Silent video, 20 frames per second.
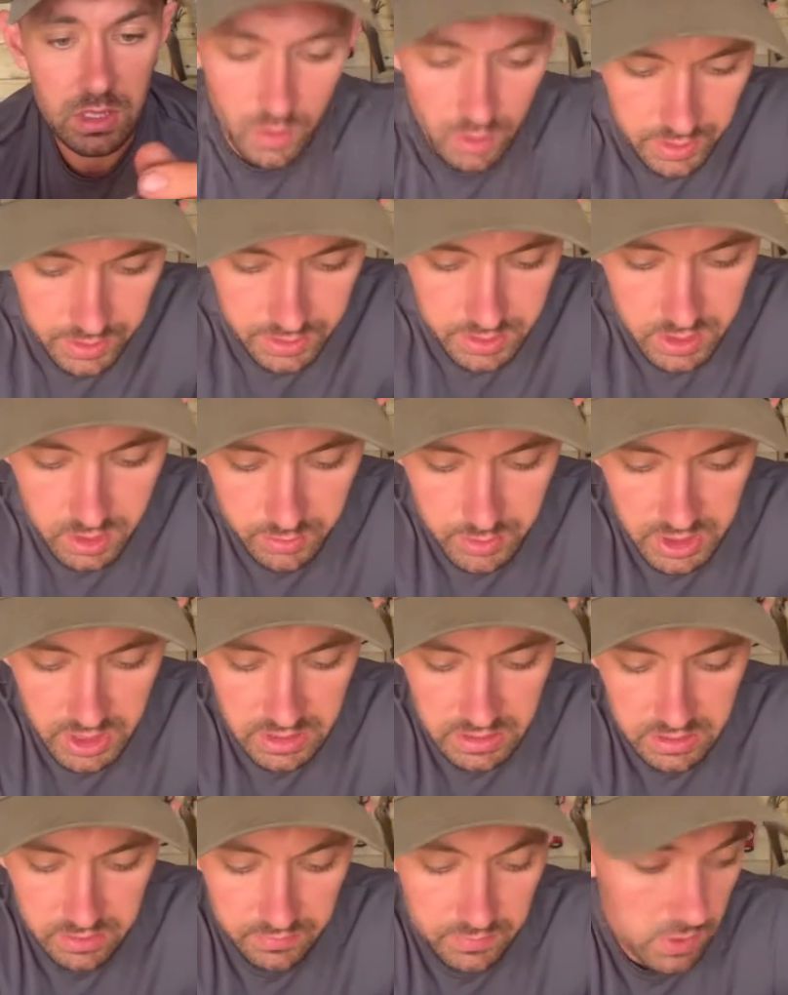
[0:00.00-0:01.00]
On the
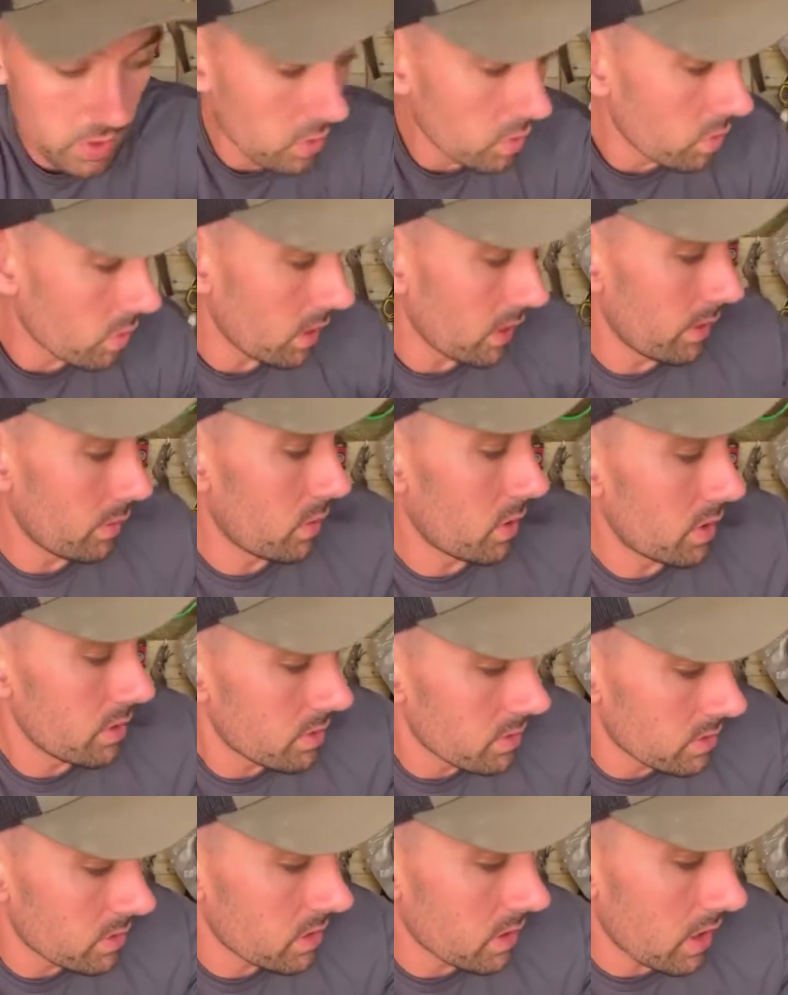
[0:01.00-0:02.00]
subject of tool clip
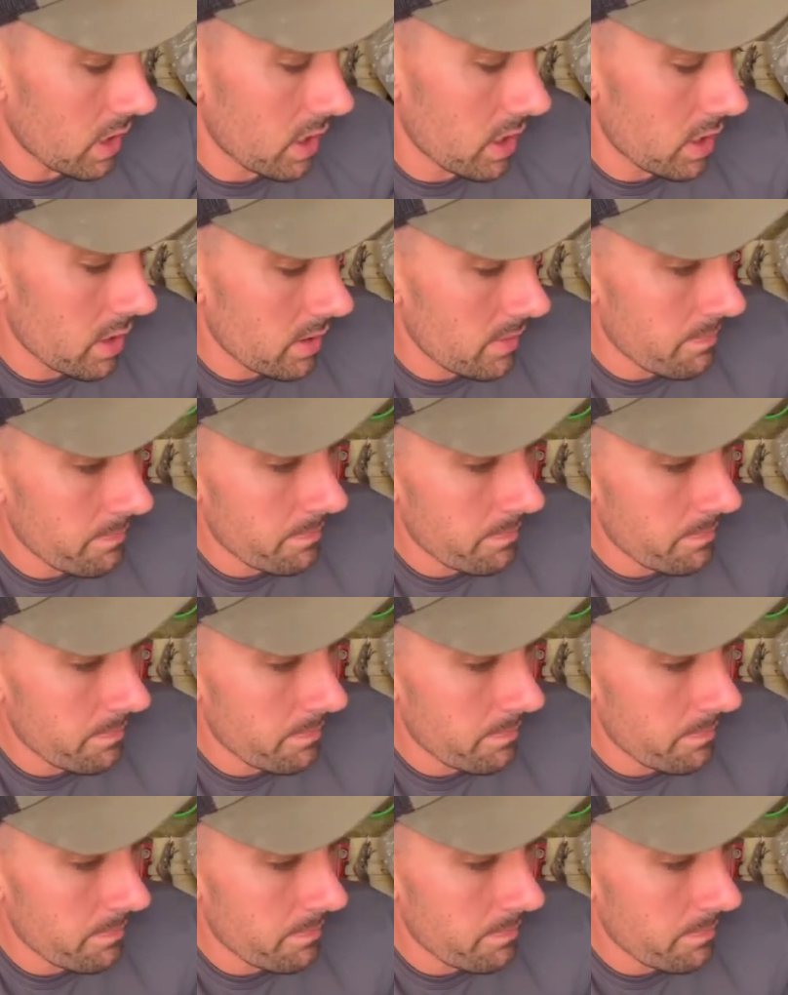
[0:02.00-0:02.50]
ones, I